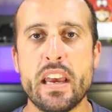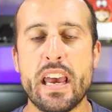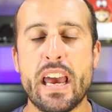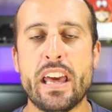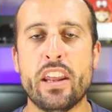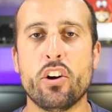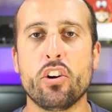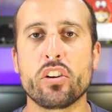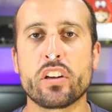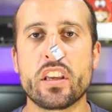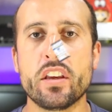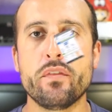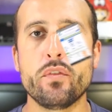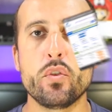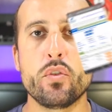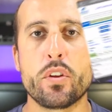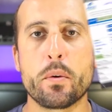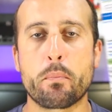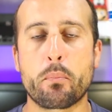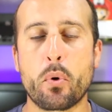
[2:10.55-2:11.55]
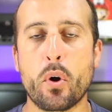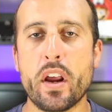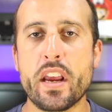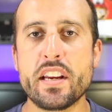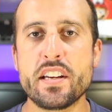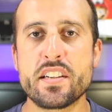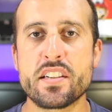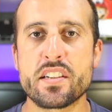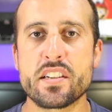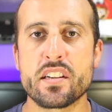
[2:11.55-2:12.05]
and it'll give you the
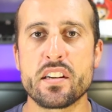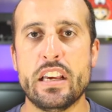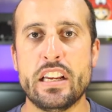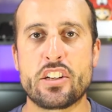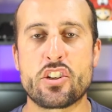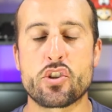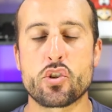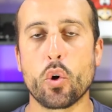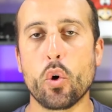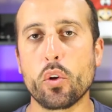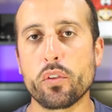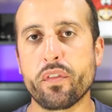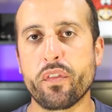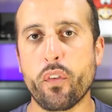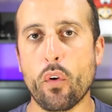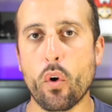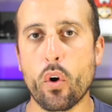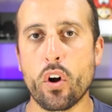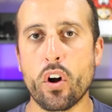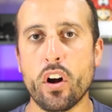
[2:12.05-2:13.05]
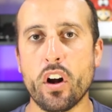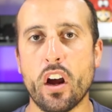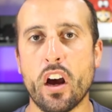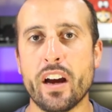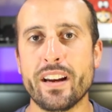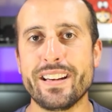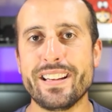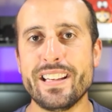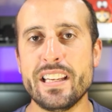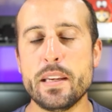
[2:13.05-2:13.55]
price it's sold for
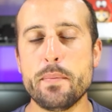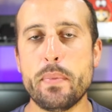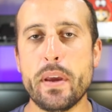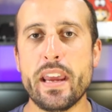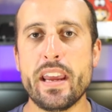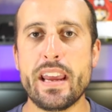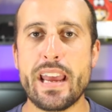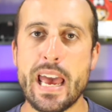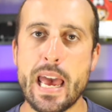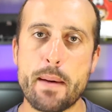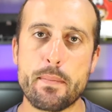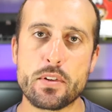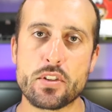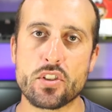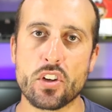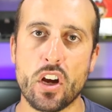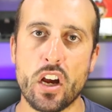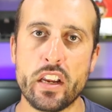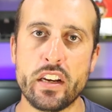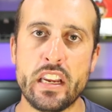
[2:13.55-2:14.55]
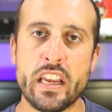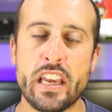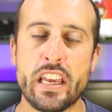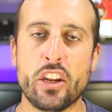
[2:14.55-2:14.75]
on eBay, Amazon.